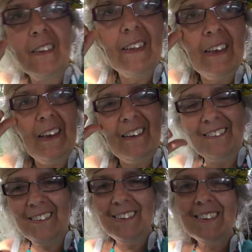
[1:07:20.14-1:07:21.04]
Yeah,
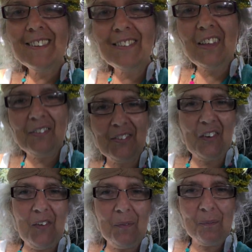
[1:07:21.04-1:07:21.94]
the sun's
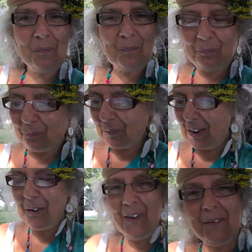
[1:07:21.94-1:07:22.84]
gone.
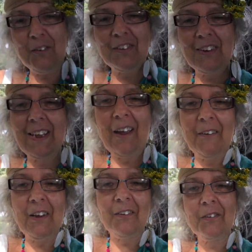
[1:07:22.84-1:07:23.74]
Anyway, I'm just going to
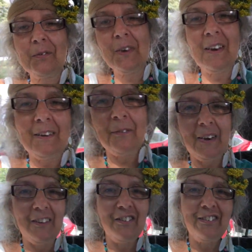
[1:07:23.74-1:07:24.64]
carry on because we're nearly
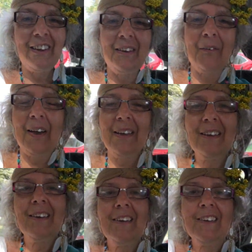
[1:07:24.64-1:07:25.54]
finished anyway.
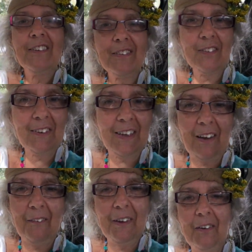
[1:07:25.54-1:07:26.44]
Just going to
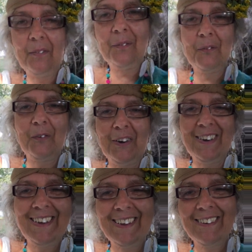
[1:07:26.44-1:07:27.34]
carry on
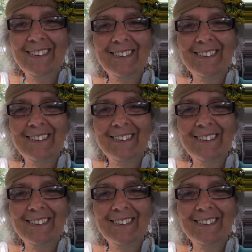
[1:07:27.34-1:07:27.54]
reading.